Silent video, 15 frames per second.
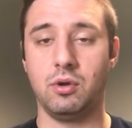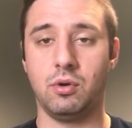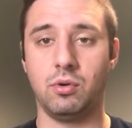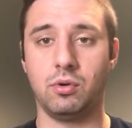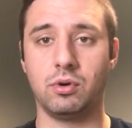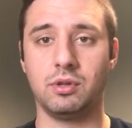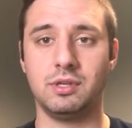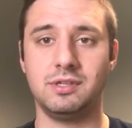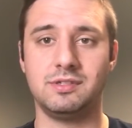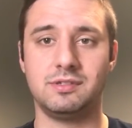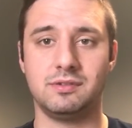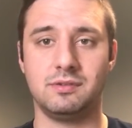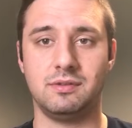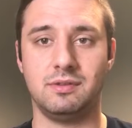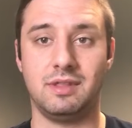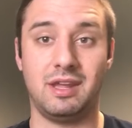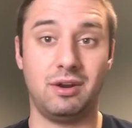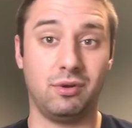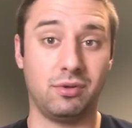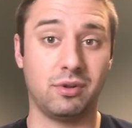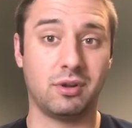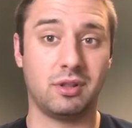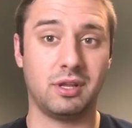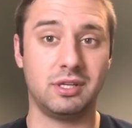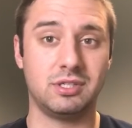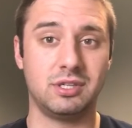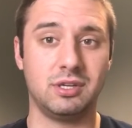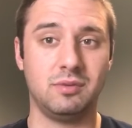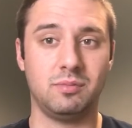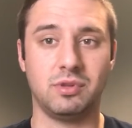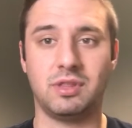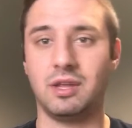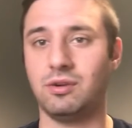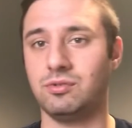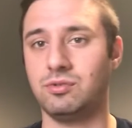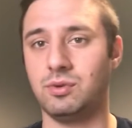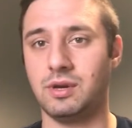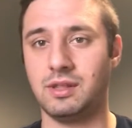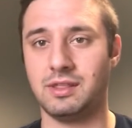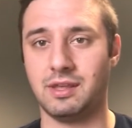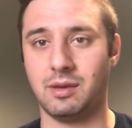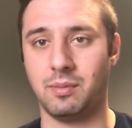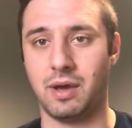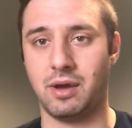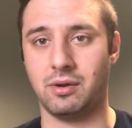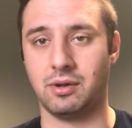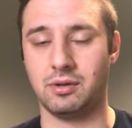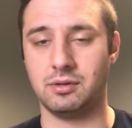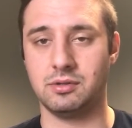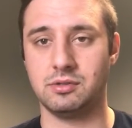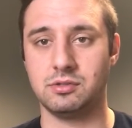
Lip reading: or at least they know they're clenching, but they don't do anything about it.